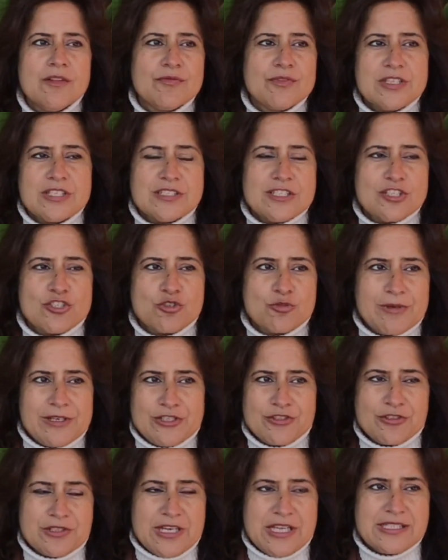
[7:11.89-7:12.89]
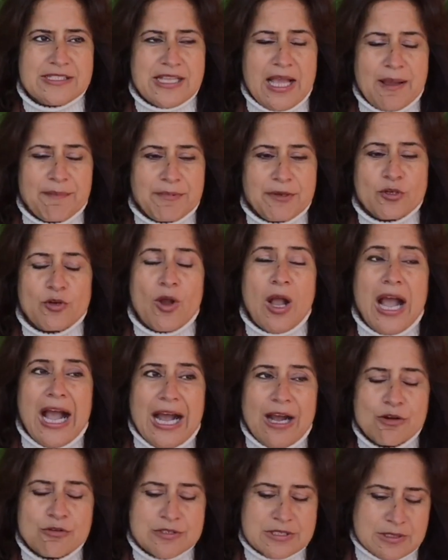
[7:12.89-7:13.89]
this situation has happened, or
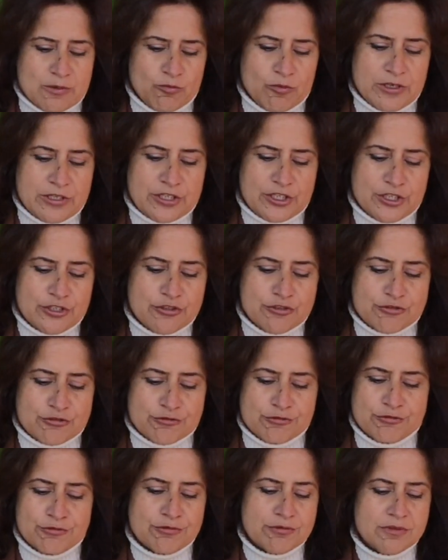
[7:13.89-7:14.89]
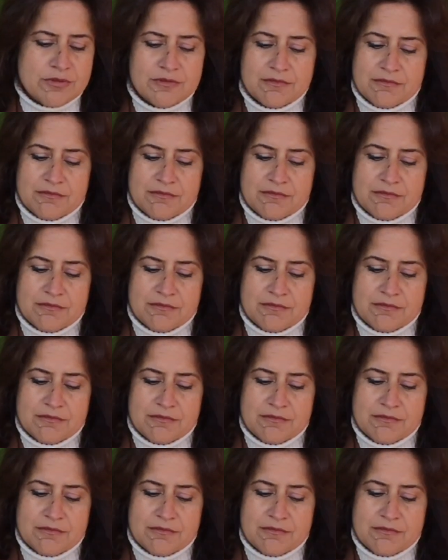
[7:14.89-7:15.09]
how someone can do